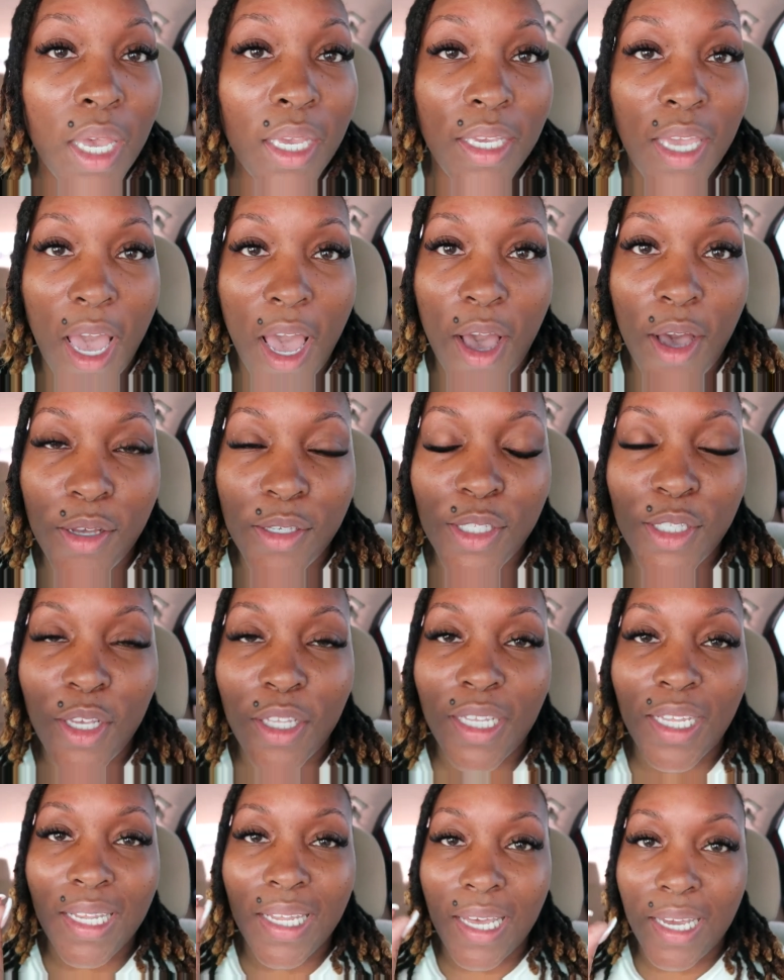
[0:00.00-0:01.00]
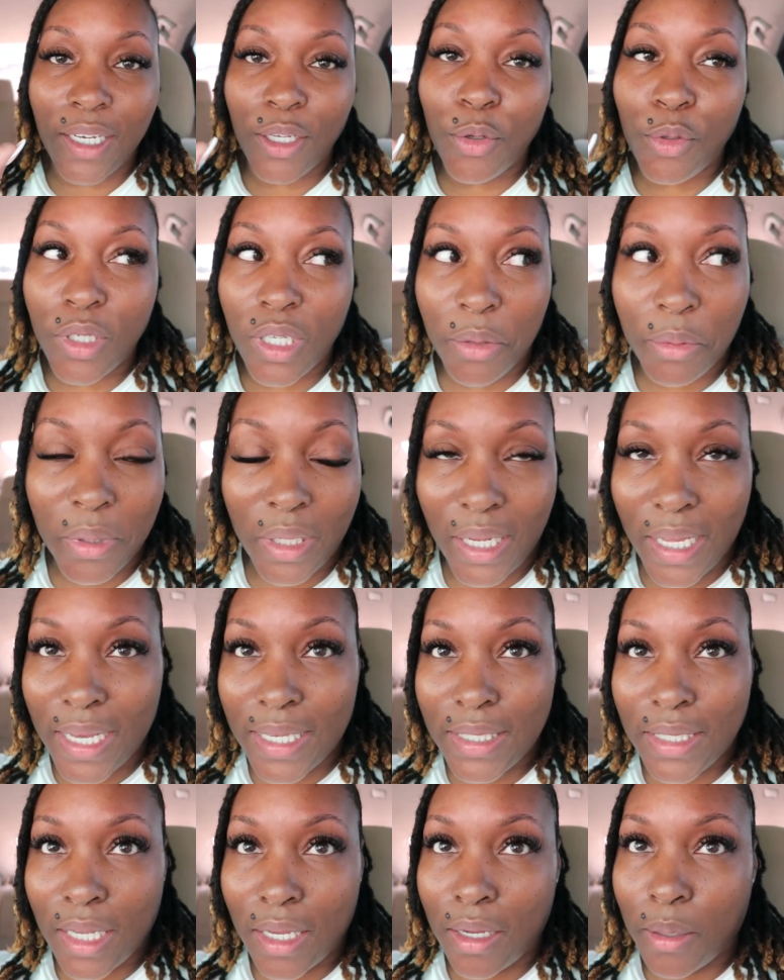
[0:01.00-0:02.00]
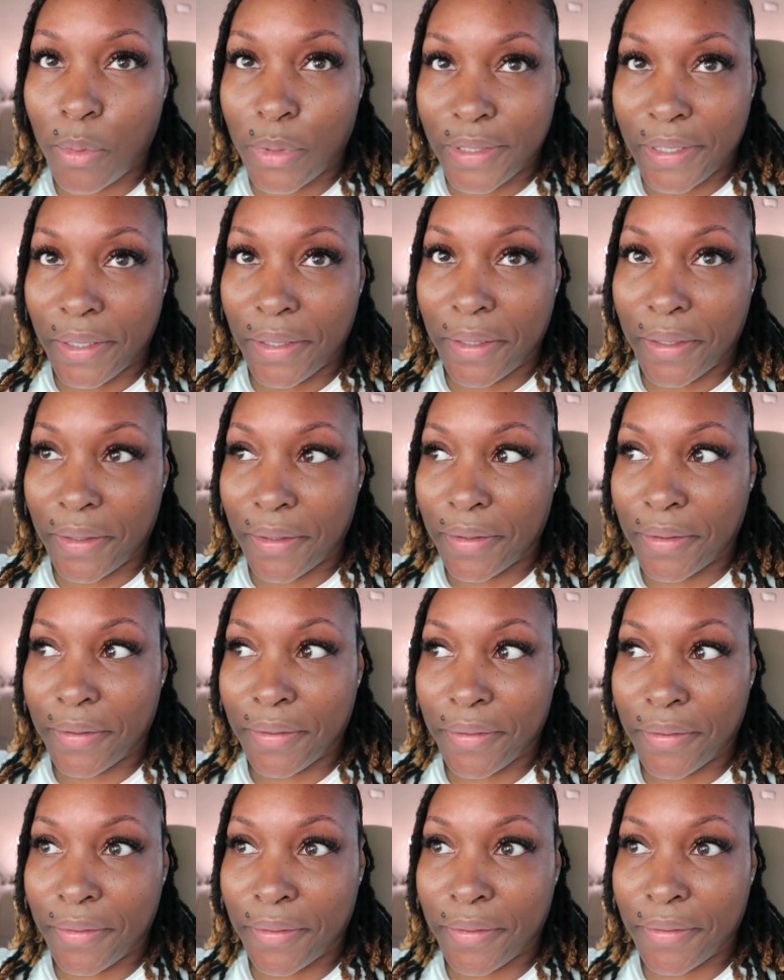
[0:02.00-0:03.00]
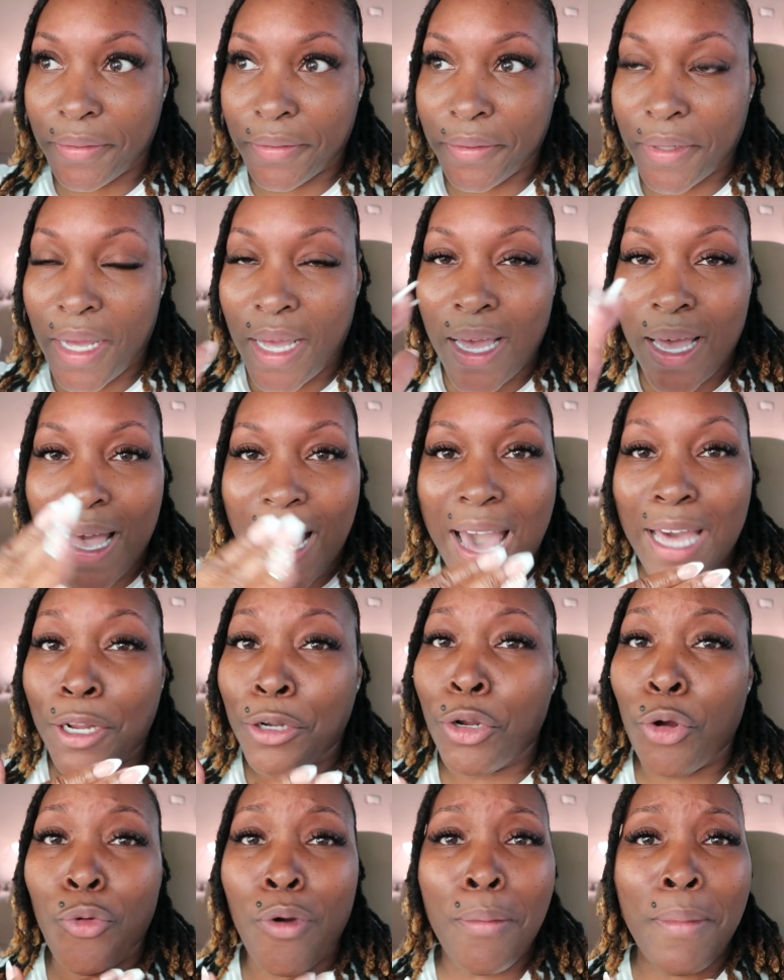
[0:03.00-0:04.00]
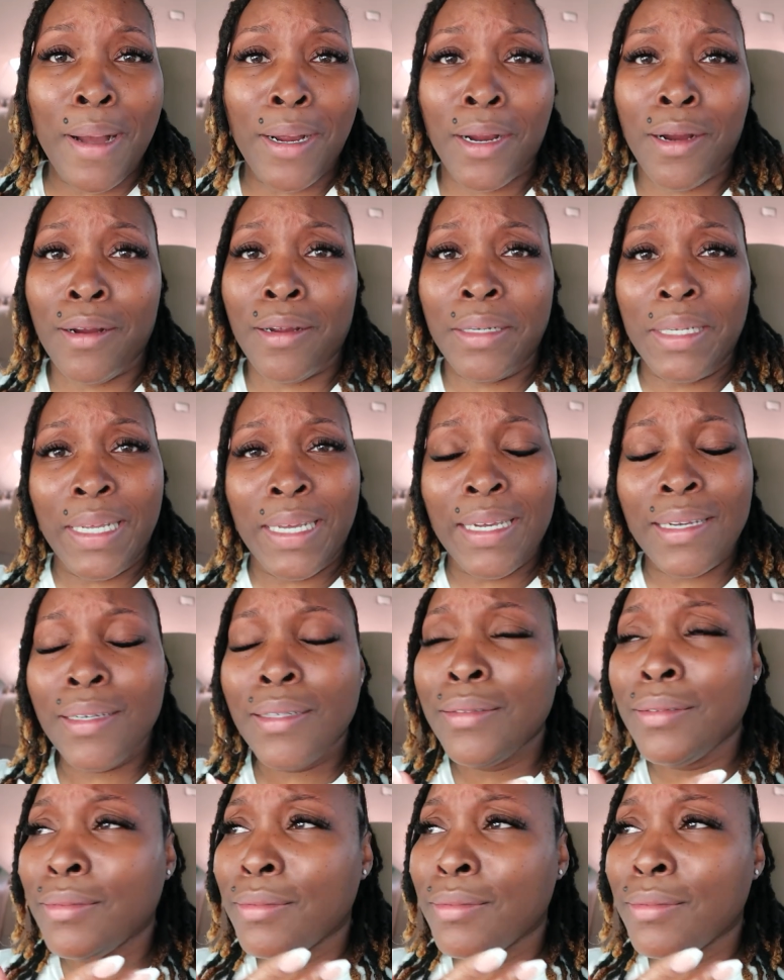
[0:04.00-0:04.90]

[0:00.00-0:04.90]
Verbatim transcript: Y'all, so the lady who did them the last time was in there. I don't know where my girl at.